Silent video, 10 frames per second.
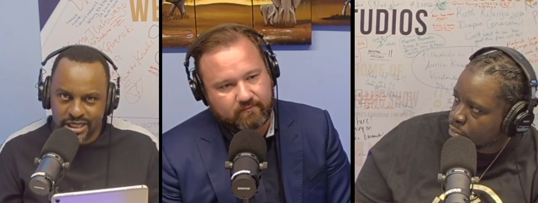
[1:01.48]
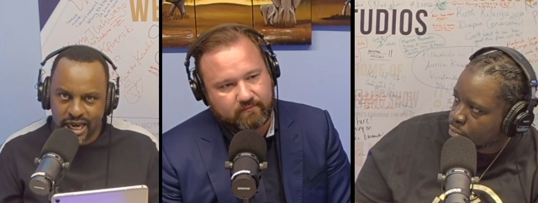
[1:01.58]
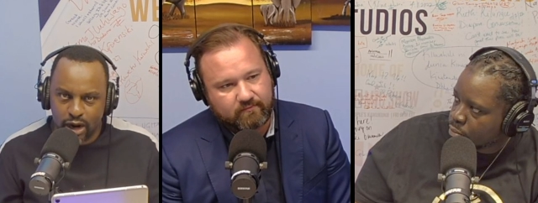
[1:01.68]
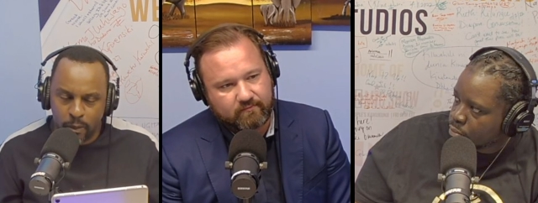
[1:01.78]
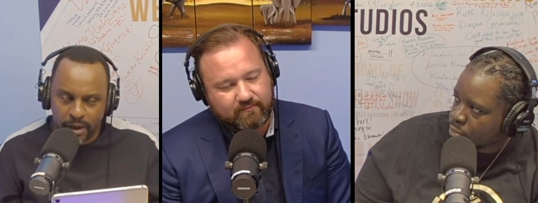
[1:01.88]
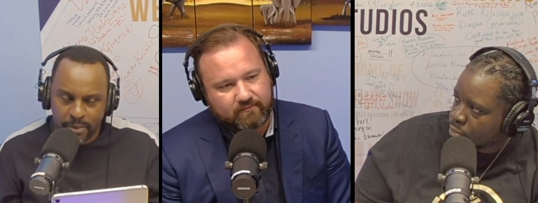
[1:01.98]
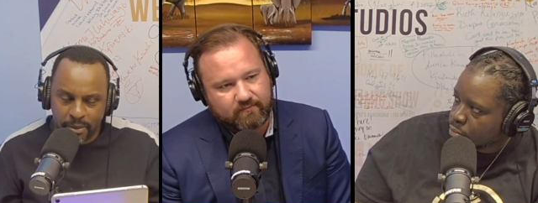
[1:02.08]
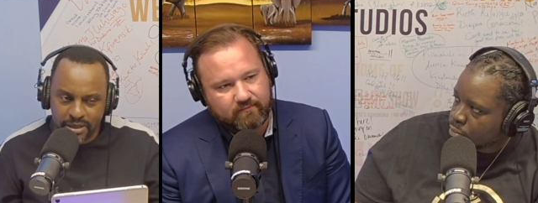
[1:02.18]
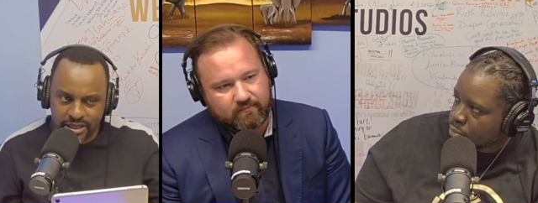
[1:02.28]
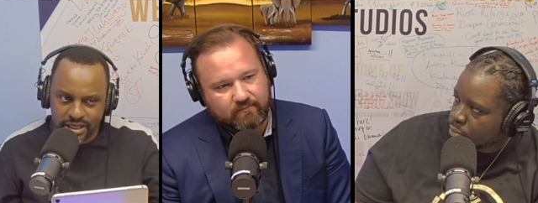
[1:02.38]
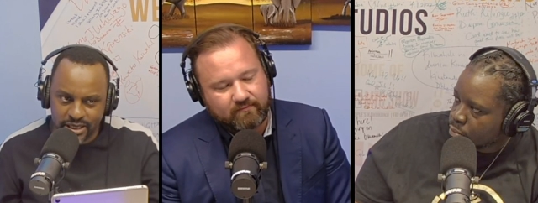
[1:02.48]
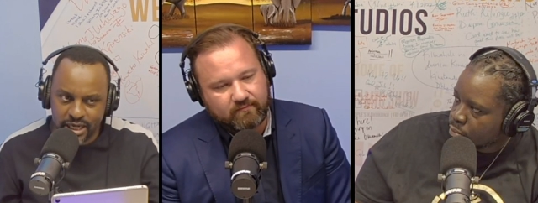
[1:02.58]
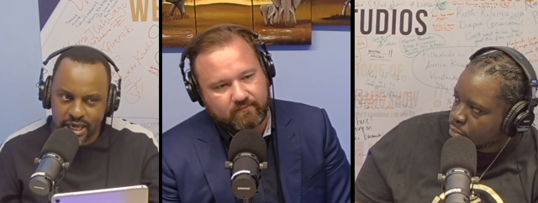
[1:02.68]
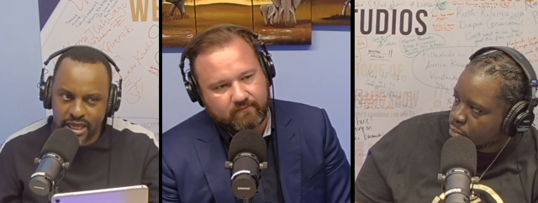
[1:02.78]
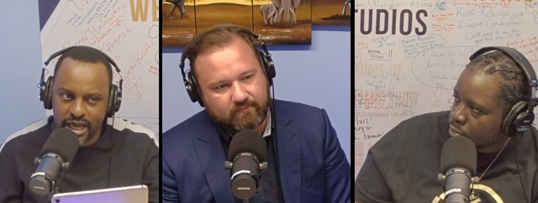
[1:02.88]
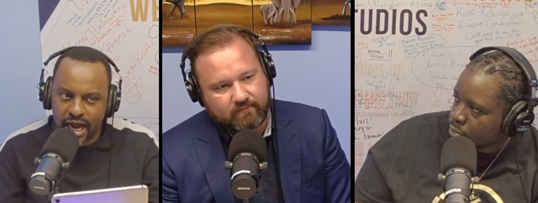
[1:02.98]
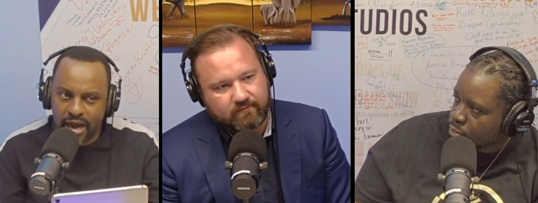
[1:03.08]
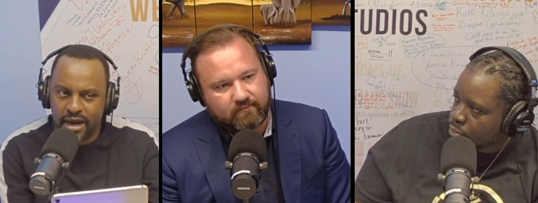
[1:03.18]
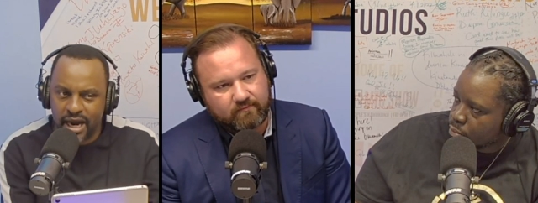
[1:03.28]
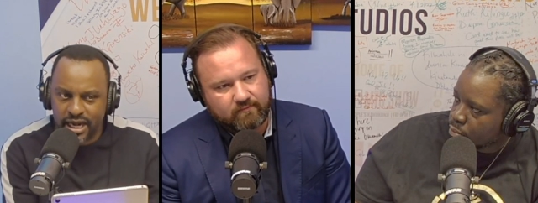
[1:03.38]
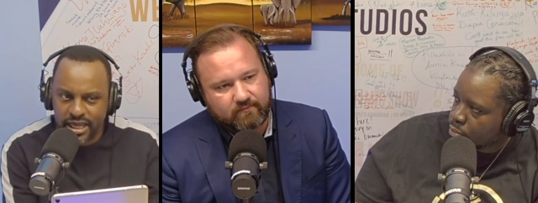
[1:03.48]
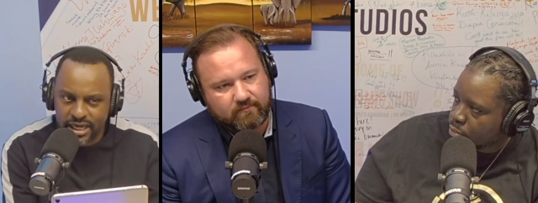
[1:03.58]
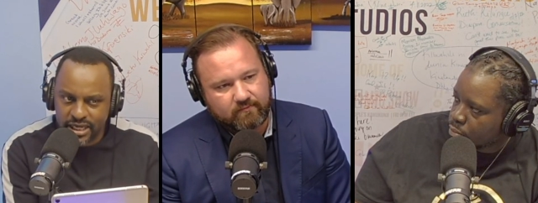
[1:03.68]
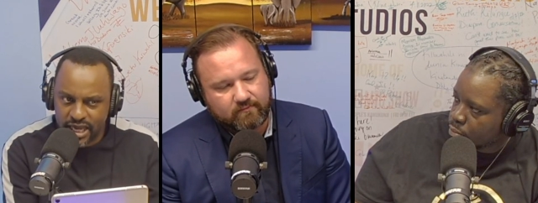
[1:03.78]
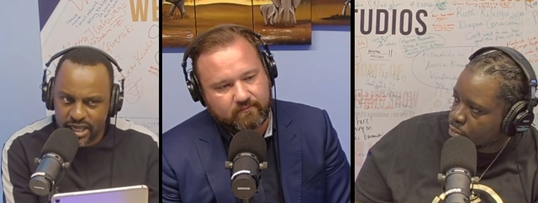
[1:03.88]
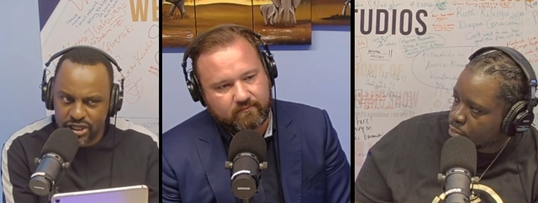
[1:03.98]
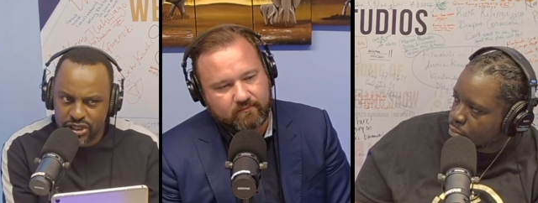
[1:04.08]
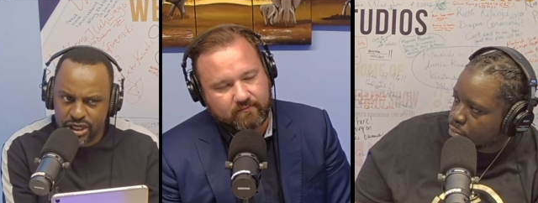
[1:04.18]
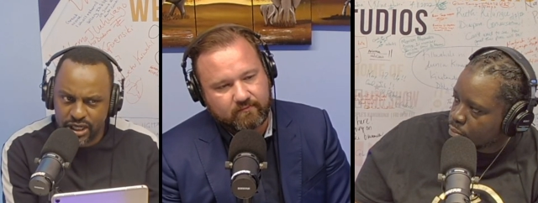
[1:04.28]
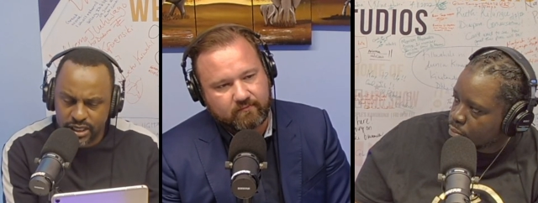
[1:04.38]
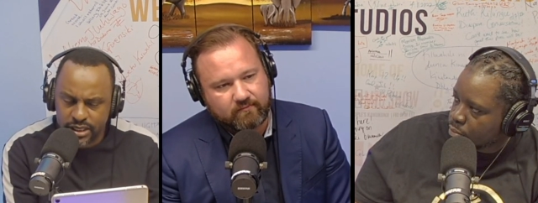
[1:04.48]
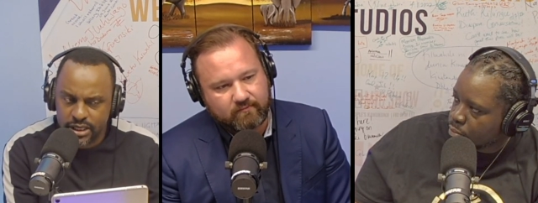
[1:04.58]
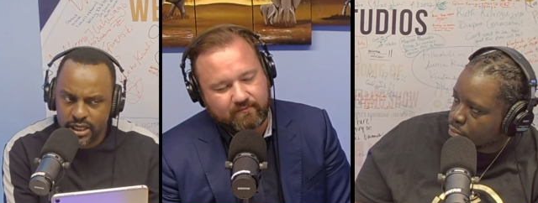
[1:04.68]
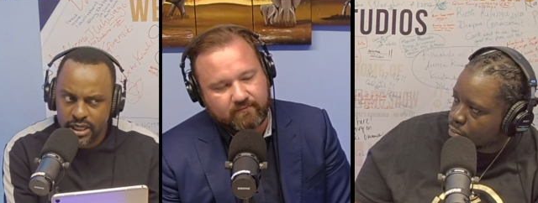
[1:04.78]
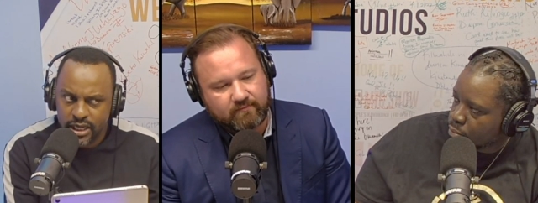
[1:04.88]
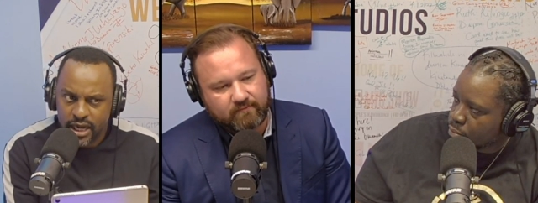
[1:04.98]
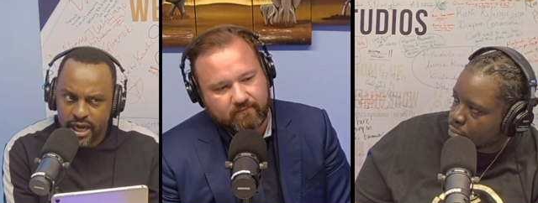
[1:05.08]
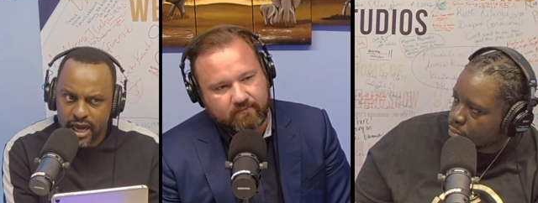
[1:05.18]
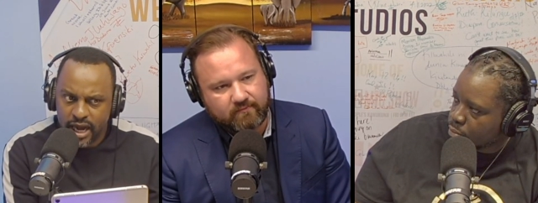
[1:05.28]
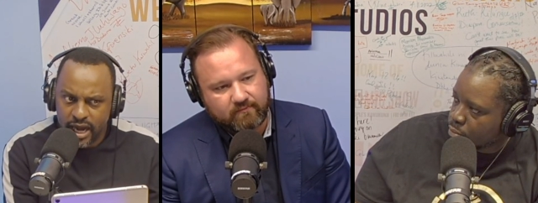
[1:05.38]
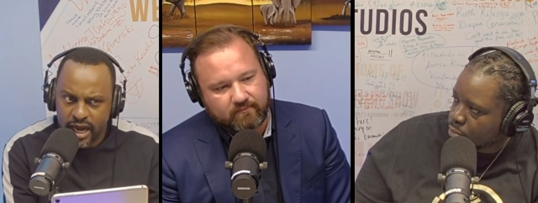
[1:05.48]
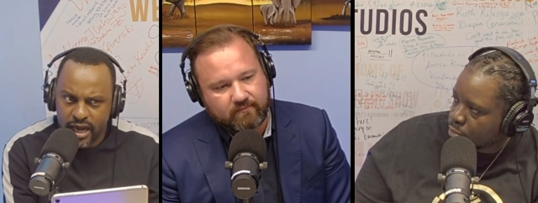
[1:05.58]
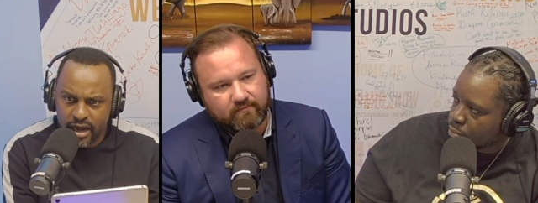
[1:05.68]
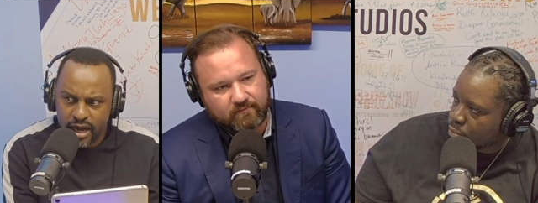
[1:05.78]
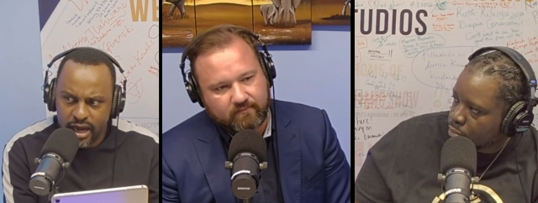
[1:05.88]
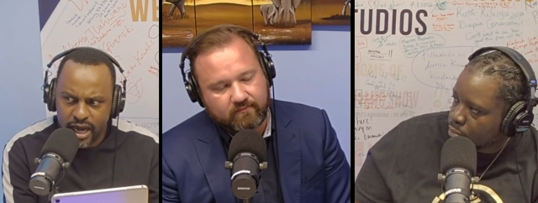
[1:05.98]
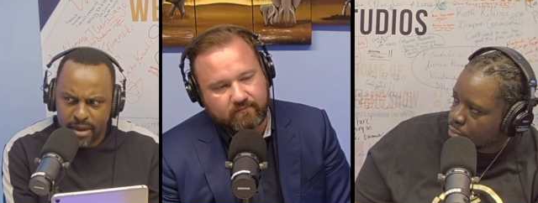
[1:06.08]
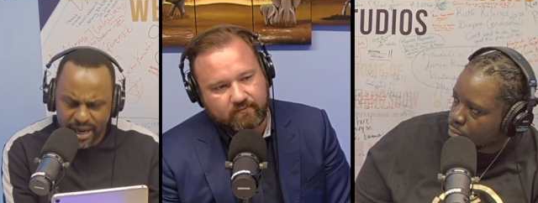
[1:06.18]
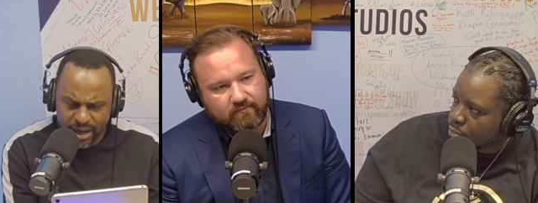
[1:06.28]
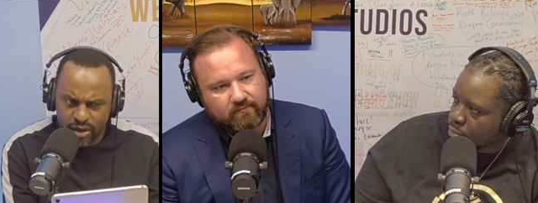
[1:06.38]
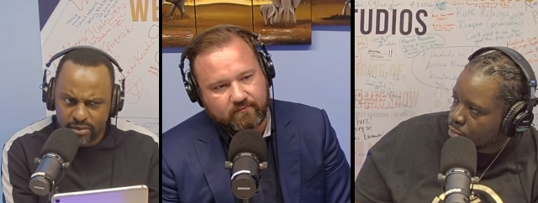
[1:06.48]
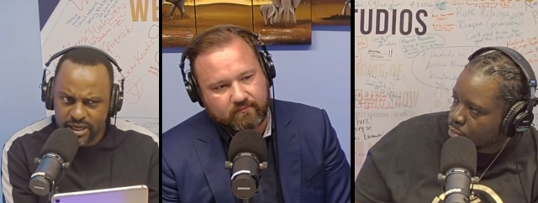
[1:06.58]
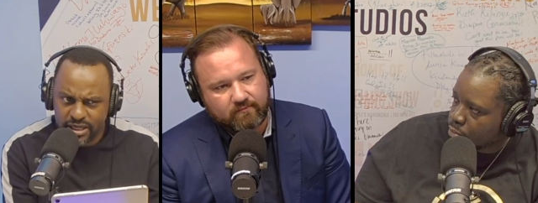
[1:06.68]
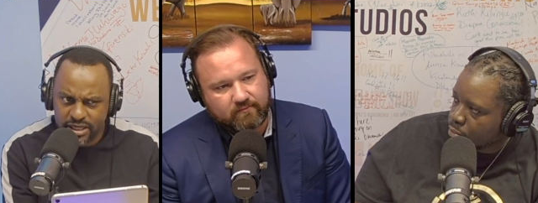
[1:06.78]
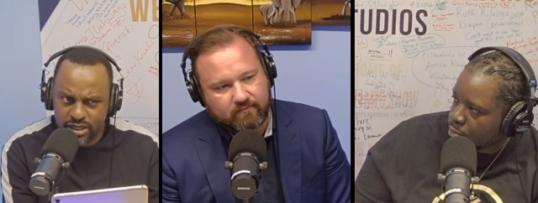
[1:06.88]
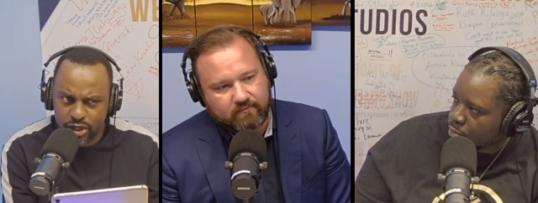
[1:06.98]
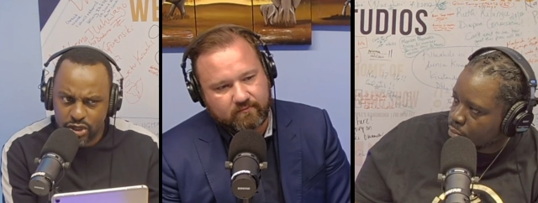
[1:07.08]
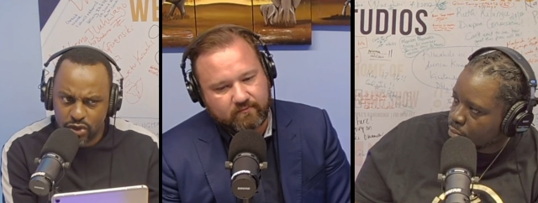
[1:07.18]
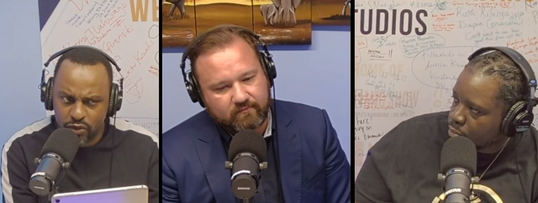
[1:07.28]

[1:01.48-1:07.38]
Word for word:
Speaker 1: here. I open up a business in Kenya. I'm earning in Kenyan shillings. Uh, am I going to be in a situation